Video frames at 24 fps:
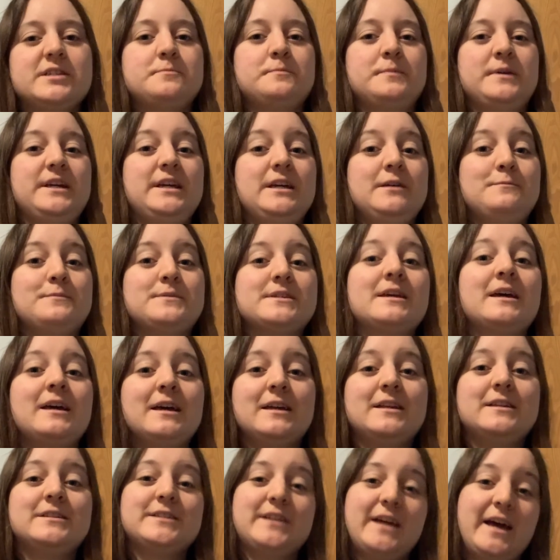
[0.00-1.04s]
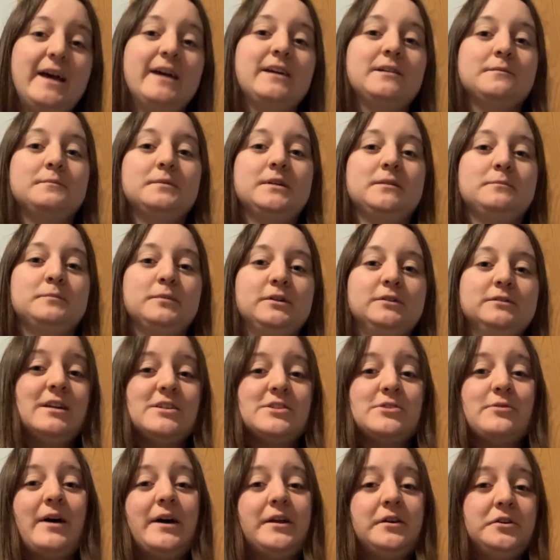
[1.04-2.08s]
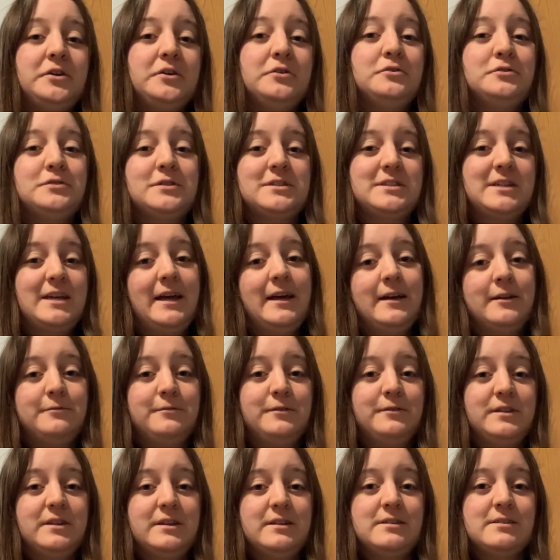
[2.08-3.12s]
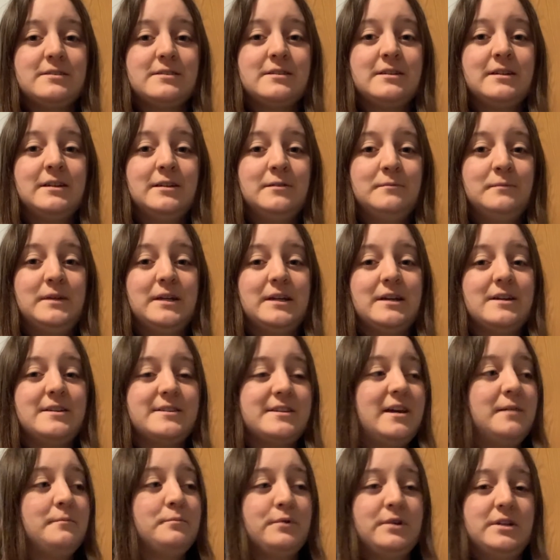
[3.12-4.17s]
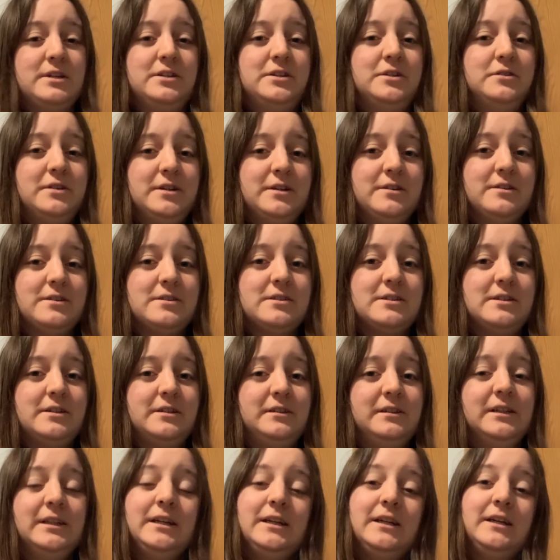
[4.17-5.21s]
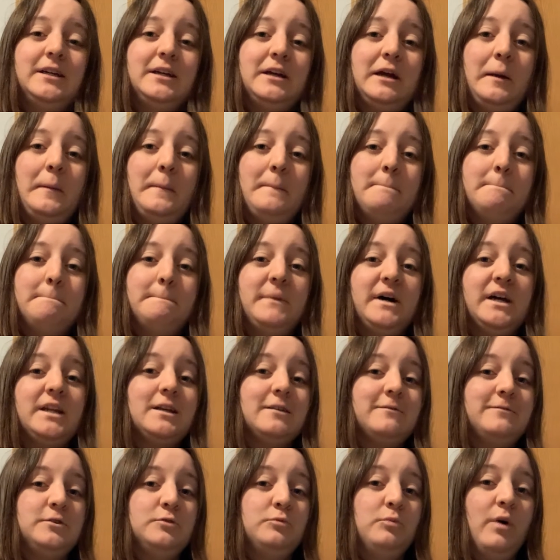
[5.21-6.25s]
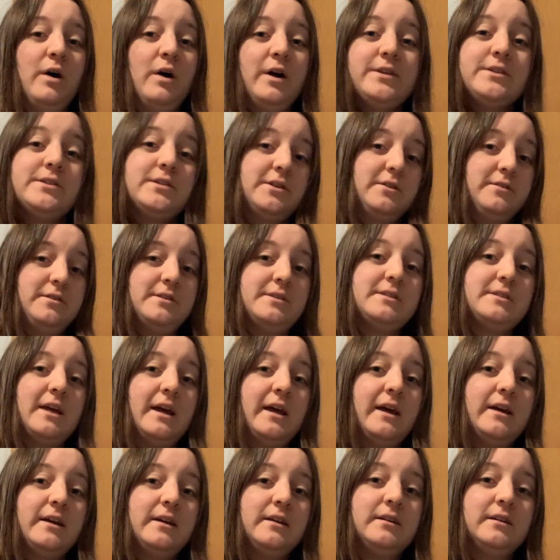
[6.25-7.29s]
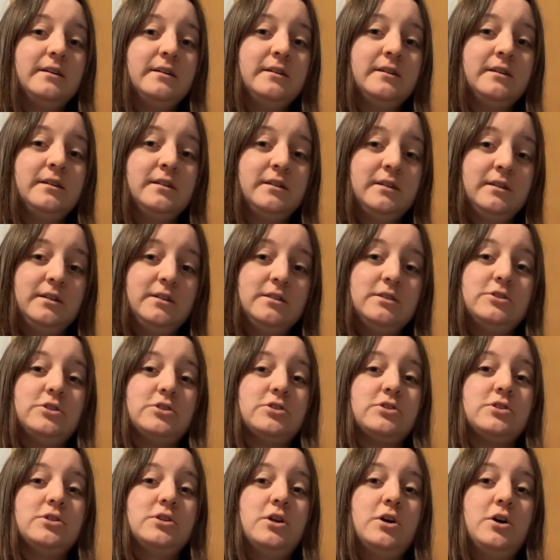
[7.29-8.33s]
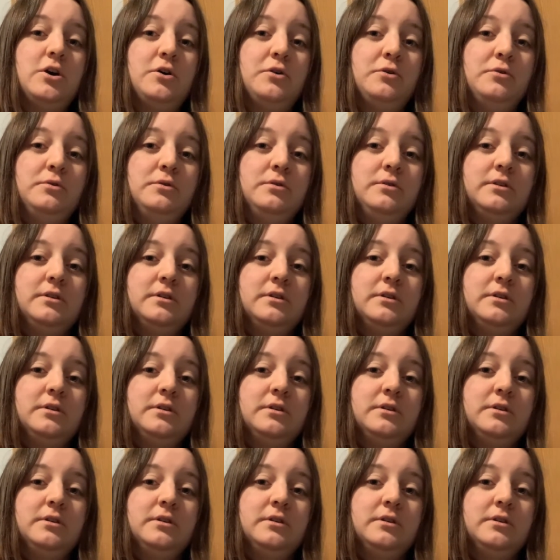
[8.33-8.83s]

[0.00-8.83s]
Peeps, tag people. So I don't know who to tag for this, because I'm pretty new here still, but if you want to do this tag, just know